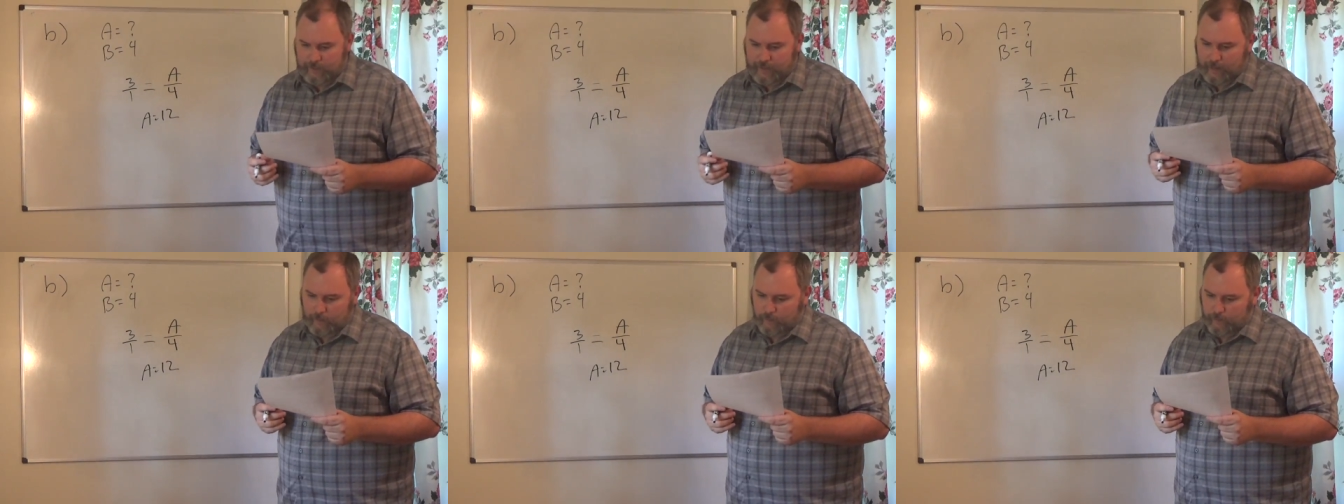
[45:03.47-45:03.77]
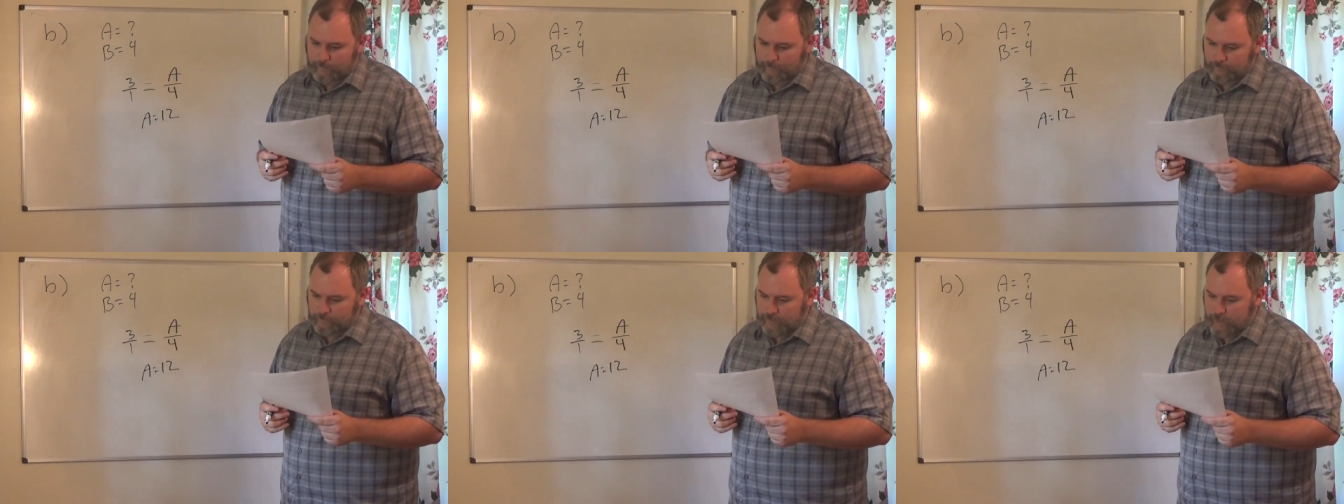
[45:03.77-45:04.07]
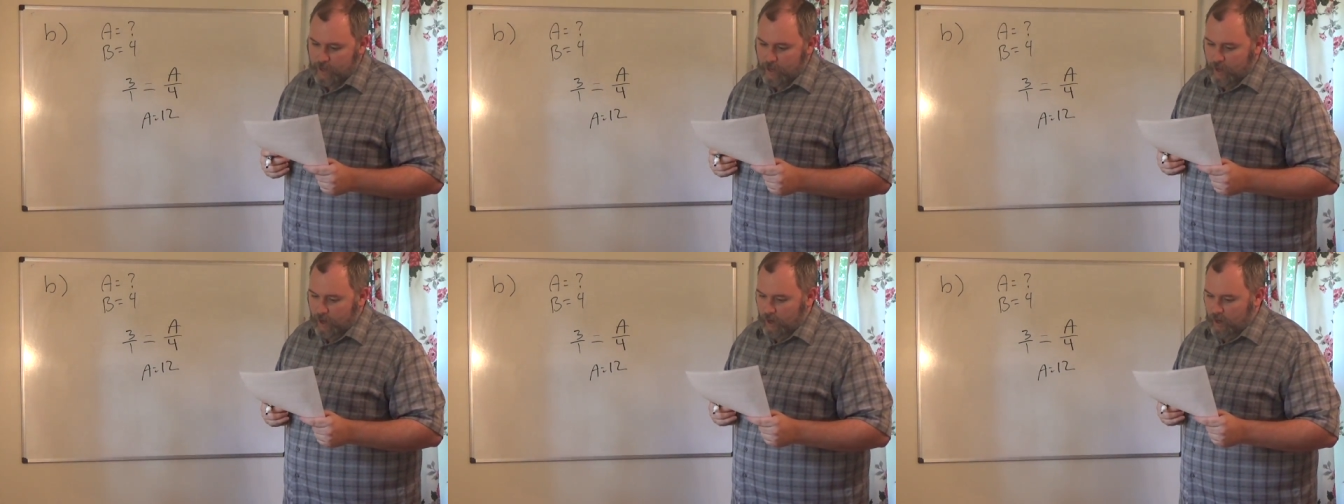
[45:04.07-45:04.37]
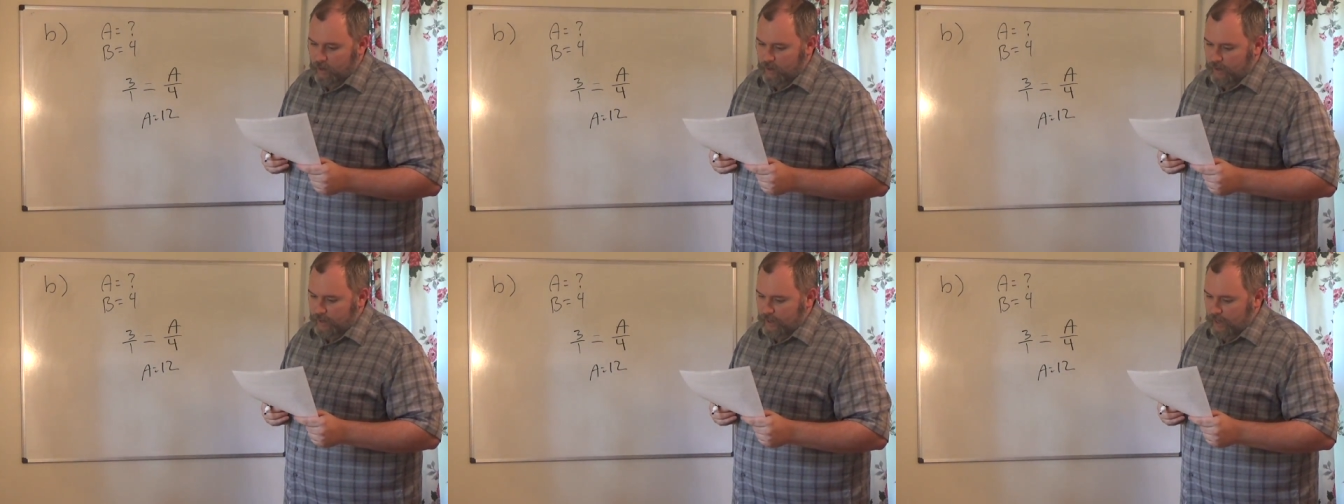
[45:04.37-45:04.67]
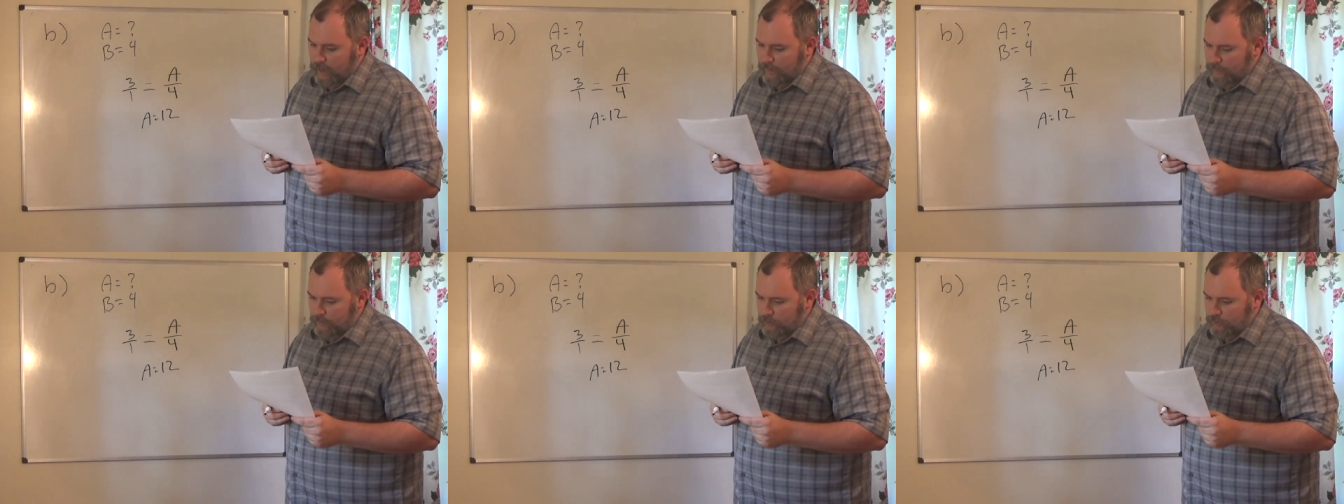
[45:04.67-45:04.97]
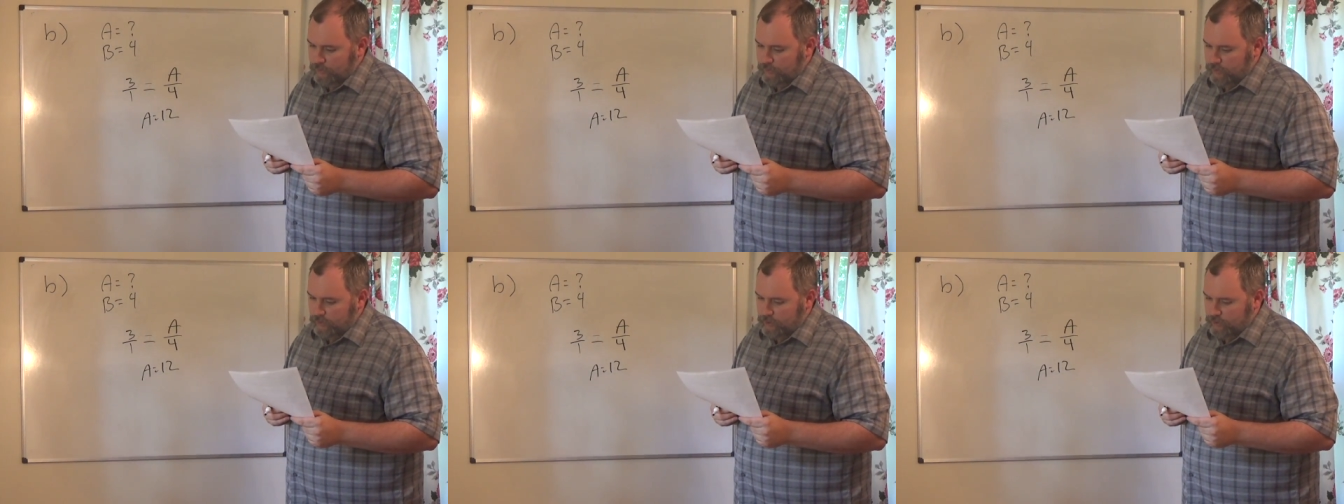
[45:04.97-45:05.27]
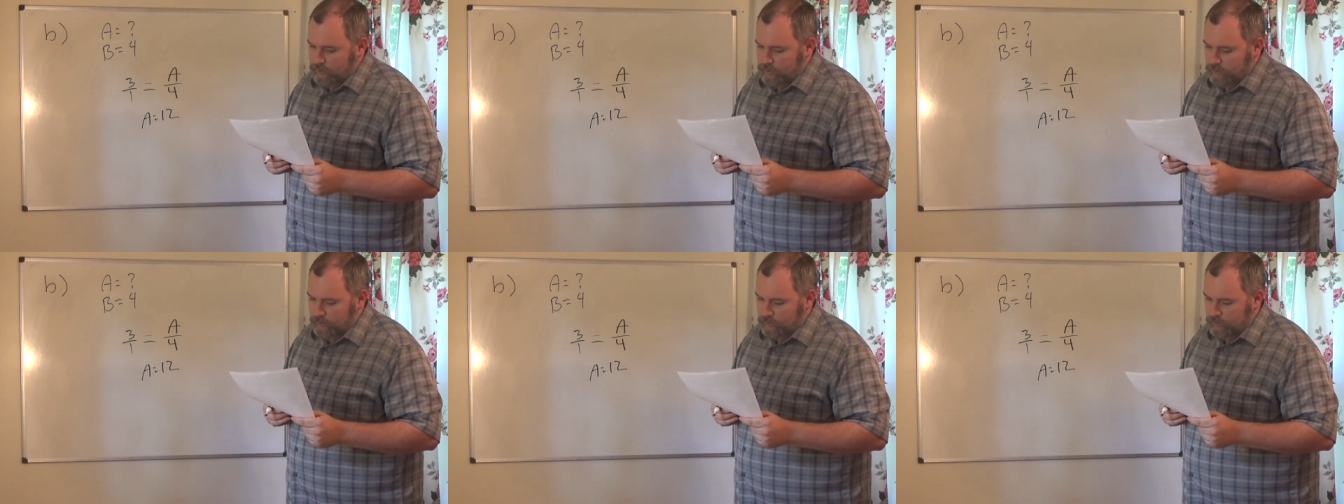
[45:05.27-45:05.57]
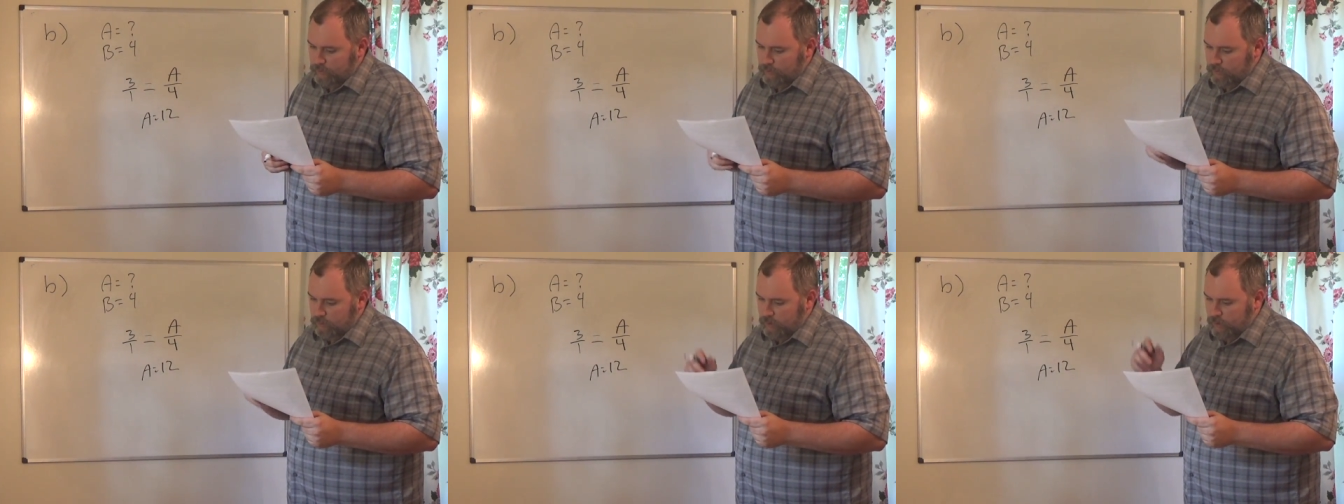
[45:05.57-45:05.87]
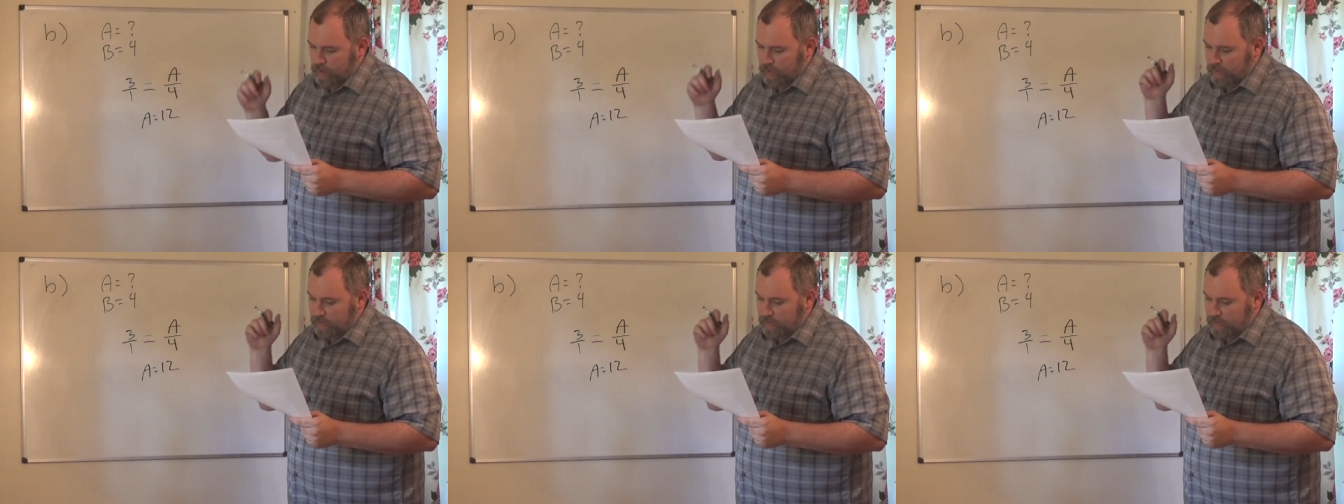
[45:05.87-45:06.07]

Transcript: that one. All right, I'm going to do